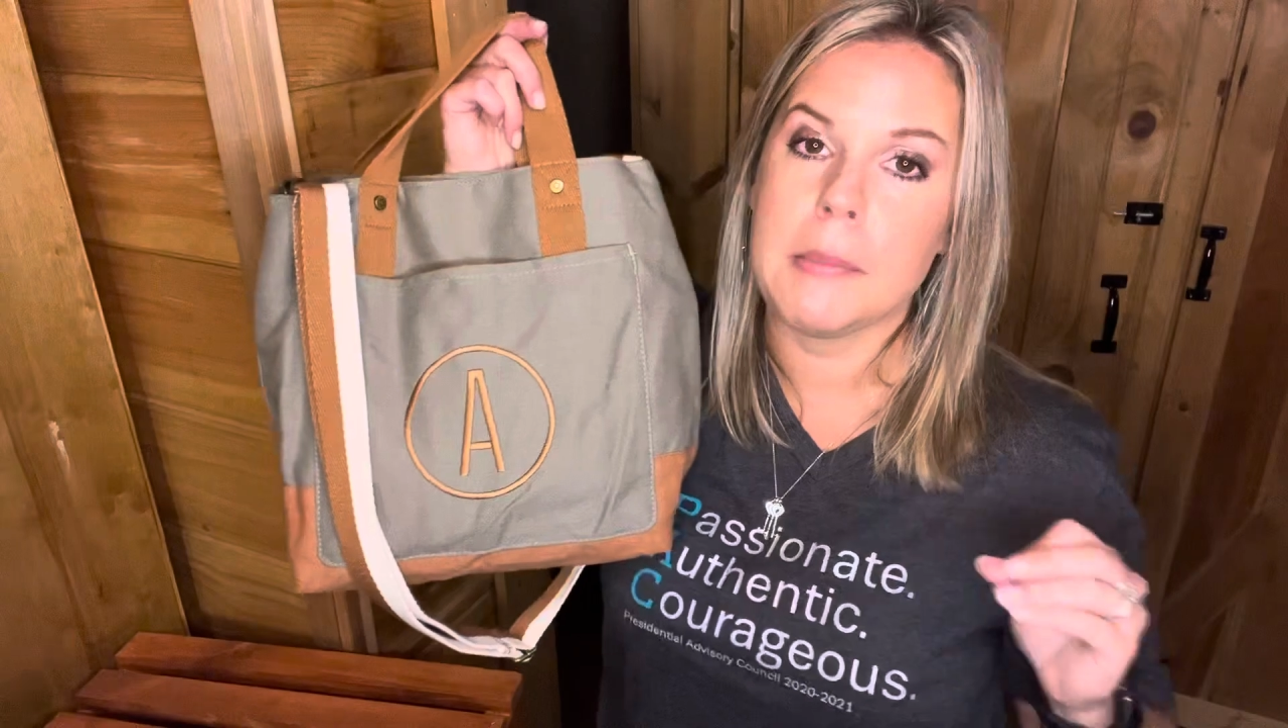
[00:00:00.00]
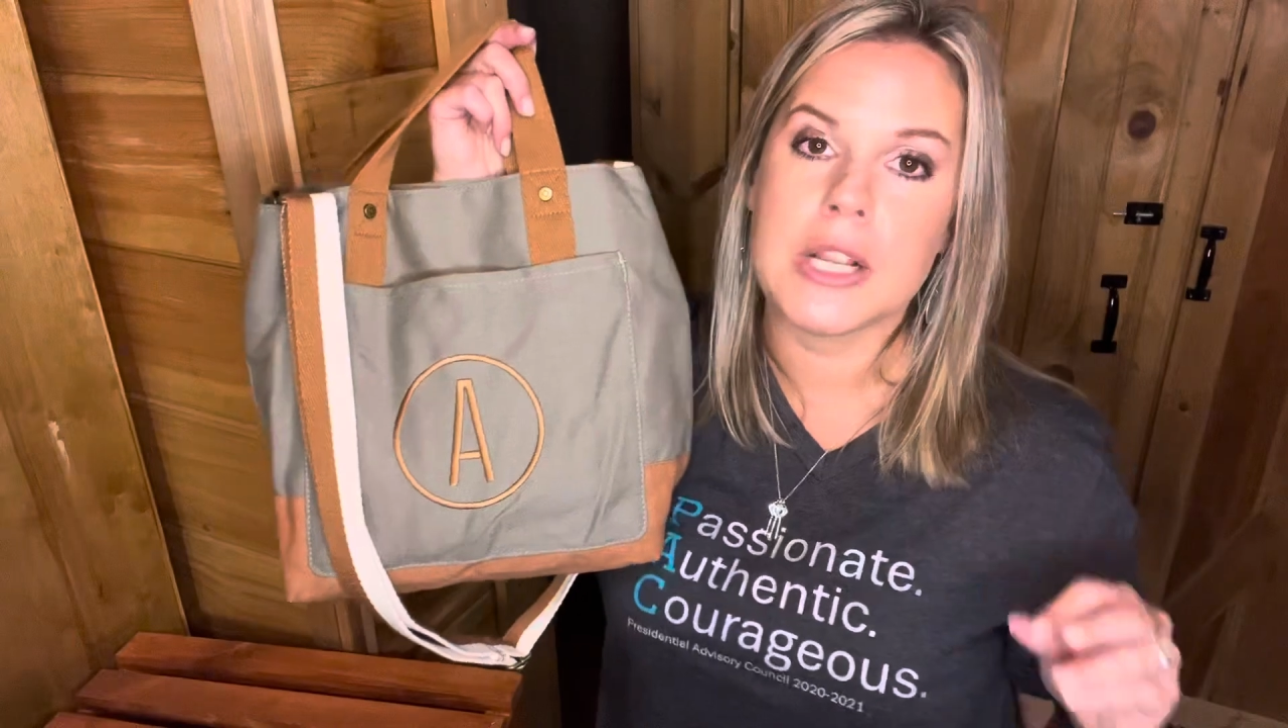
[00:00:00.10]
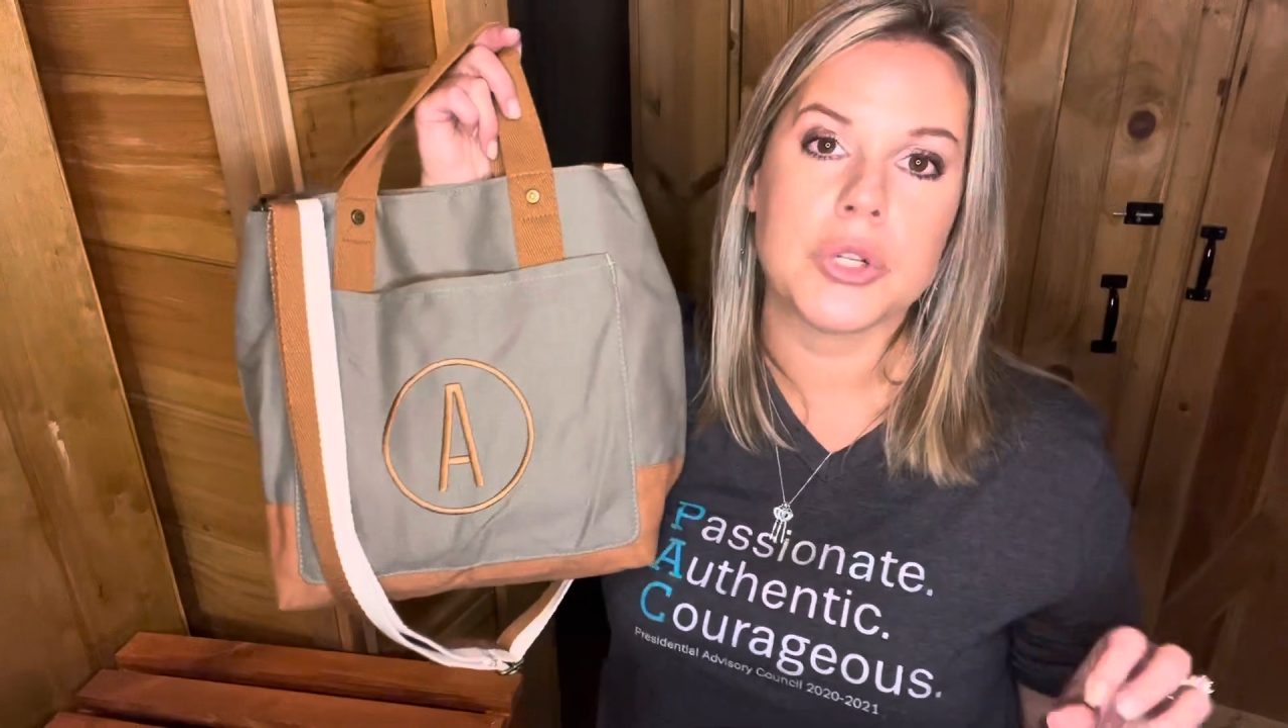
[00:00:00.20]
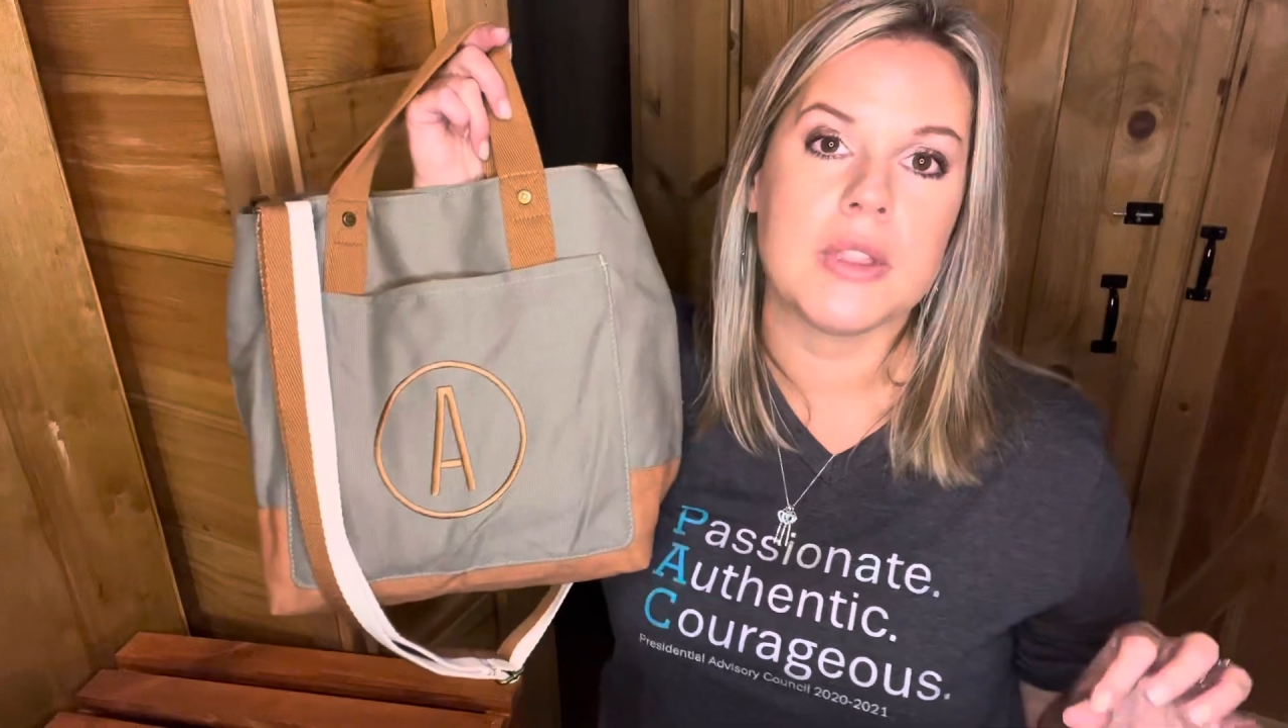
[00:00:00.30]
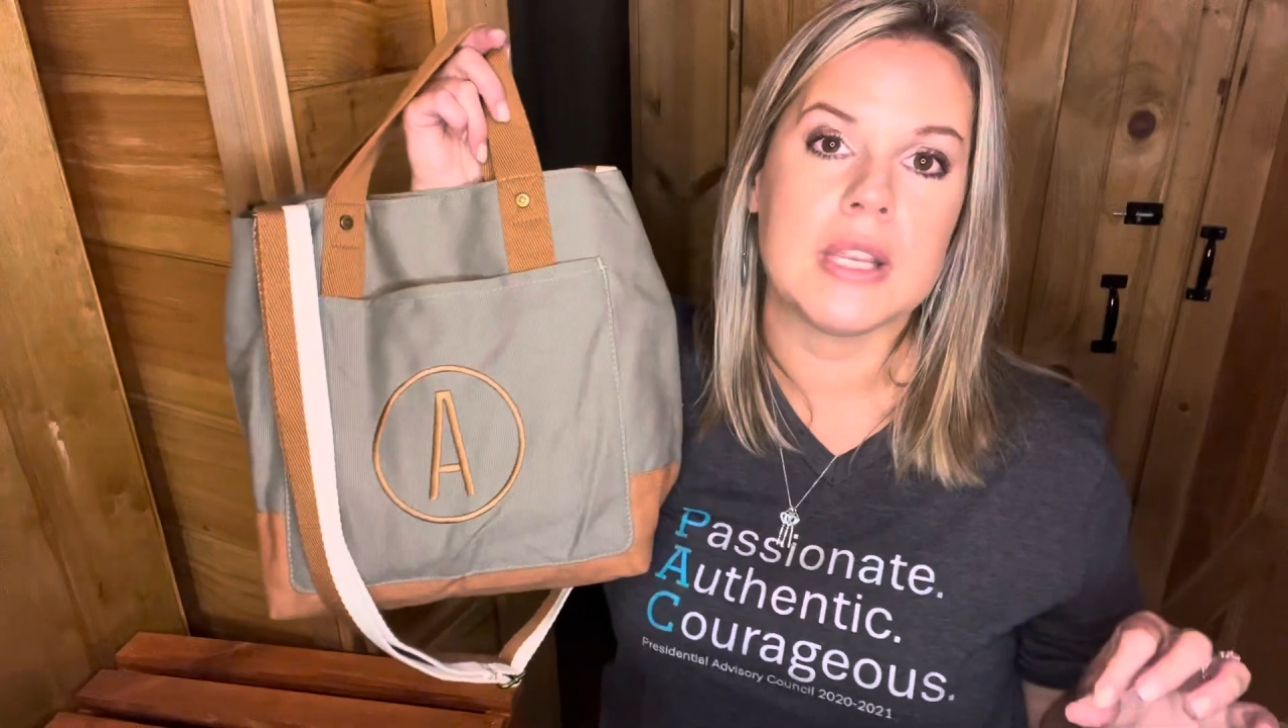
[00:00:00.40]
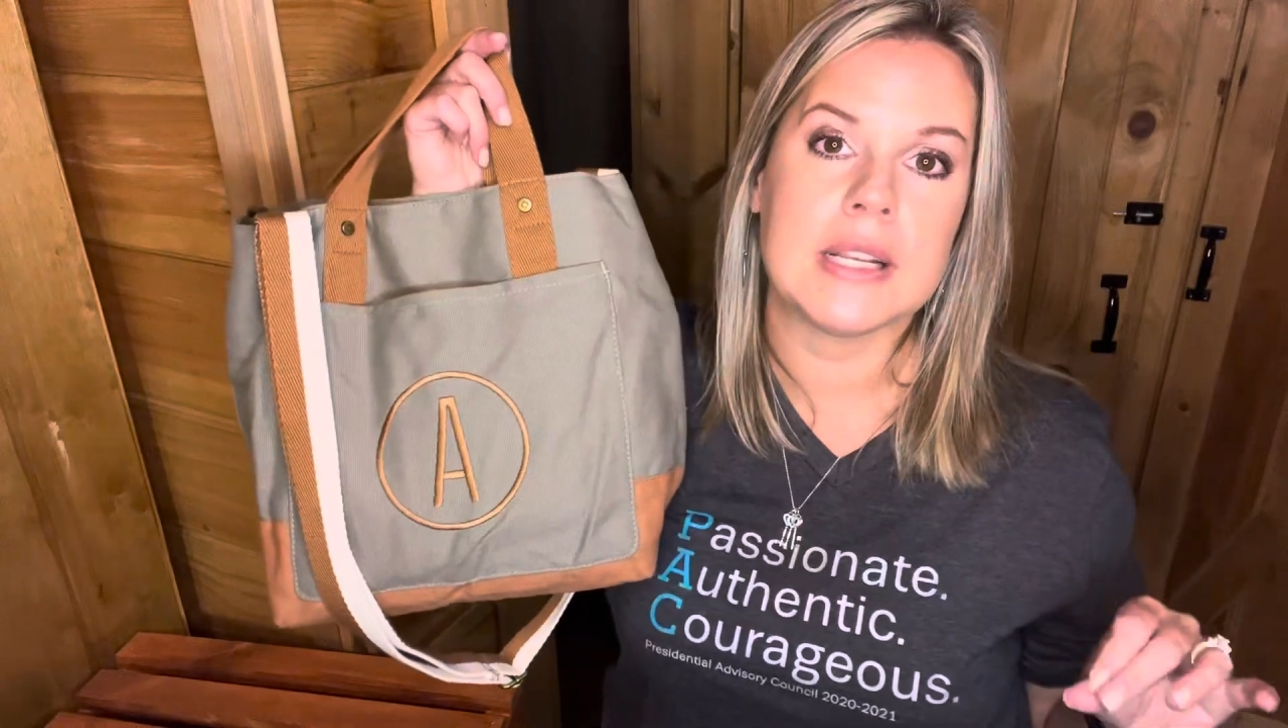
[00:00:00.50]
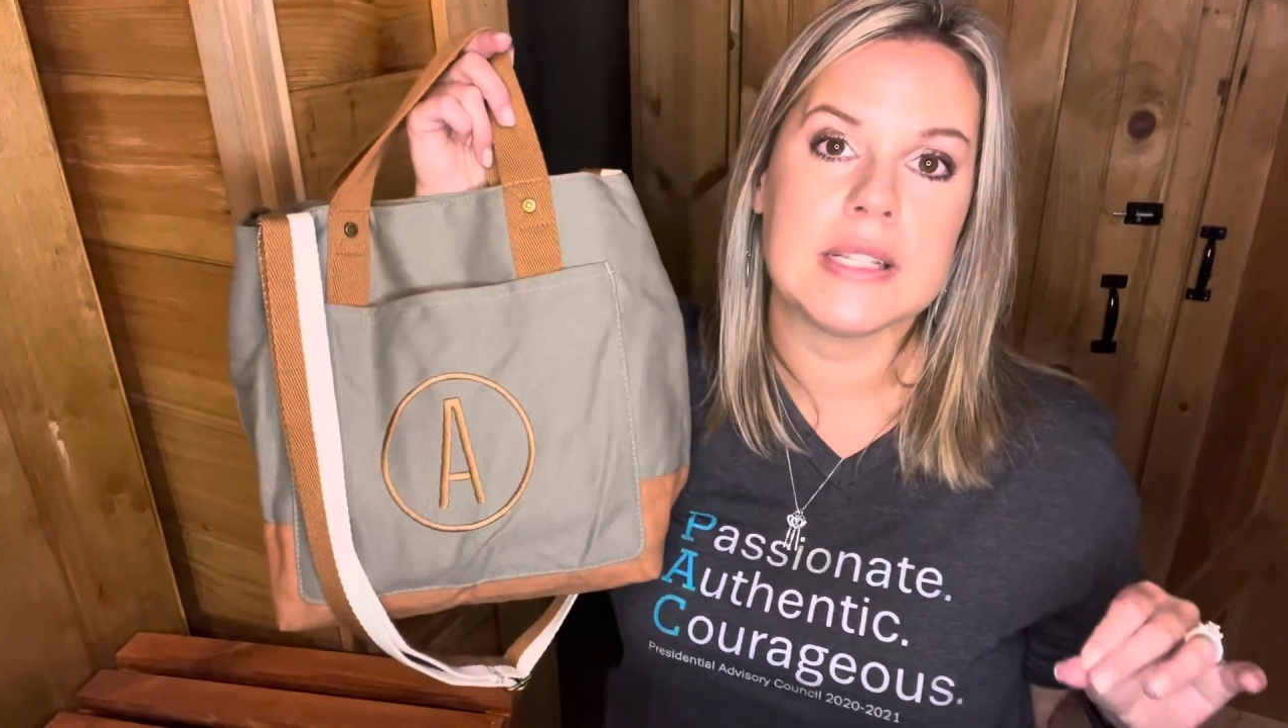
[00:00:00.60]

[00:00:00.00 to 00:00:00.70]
make sure that it